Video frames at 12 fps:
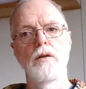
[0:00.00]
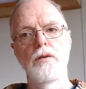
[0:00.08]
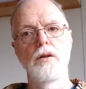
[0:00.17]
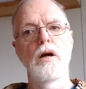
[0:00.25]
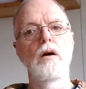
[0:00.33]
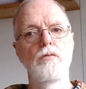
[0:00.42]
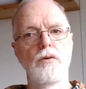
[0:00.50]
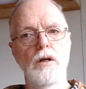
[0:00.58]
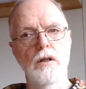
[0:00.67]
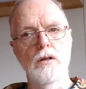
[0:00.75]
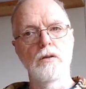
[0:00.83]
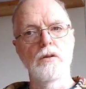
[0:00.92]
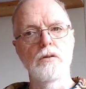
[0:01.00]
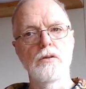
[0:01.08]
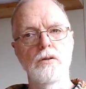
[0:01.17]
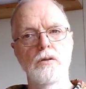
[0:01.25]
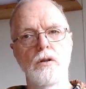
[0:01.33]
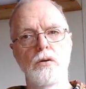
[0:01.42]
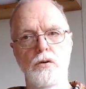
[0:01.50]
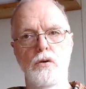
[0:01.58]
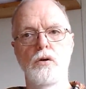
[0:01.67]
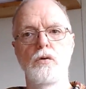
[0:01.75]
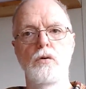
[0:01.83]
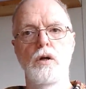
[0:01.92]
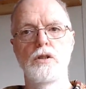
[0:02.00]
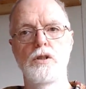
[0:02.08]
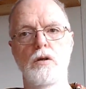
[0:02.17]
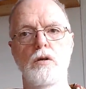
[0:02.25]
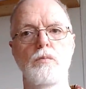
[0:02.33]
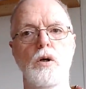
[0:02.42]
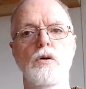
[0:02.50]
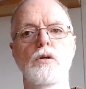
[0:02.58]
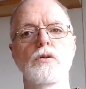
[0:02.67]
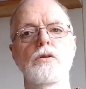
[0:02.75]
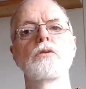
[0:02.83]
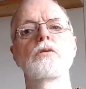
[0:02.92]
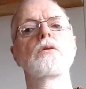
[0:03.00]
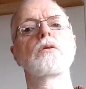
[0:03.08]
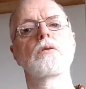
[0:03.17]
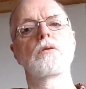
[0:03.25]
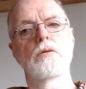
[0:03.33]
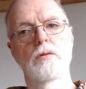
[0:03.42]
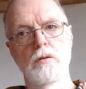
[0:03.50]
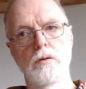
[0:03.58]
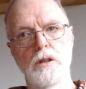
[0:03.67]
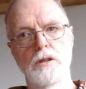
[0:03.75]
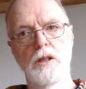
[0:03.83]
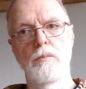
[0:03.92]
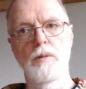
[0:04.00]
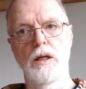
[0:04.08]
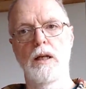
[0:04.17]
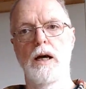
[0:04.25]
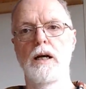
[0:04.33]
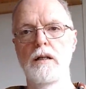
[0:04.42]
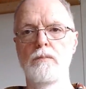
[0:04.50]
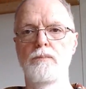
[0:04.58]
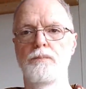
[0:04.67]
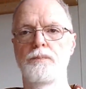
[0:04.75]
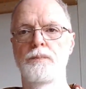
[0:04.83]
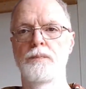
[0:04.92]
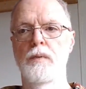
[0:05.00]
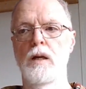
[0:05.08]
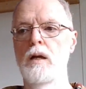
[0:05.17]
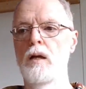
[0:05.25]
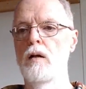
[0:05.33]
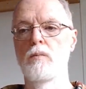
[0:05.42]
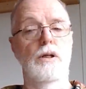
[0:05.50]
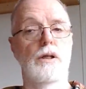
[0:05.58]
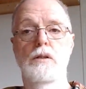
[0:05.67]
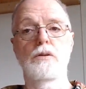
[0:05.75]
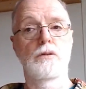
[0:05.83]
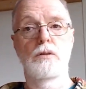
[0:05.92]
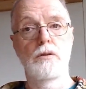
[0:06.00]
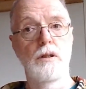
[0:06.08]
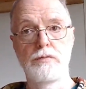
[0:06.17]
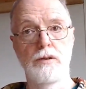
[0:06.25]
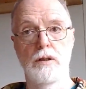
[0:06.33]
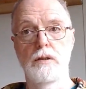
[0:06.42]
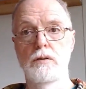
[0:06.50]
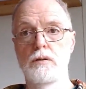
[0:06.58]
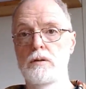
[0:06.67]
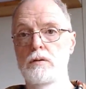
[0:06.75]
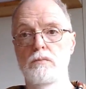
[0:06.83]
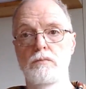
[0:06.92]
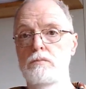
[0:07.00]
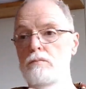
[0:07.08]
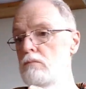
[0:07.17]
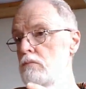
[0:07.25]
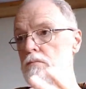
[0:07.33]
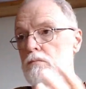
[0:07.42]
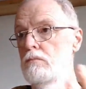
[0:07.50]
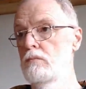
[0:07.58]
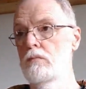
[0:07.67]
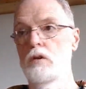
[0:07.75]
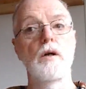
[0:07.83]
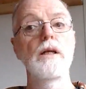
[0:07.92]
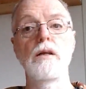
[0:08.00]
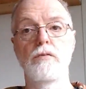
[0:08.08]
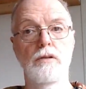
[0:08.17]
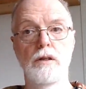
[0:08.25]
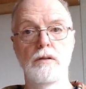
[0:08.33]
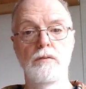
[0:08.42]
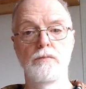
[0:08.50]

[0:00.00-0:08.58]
their vehicles through a General Motors assembly line because they're different. They're quite different.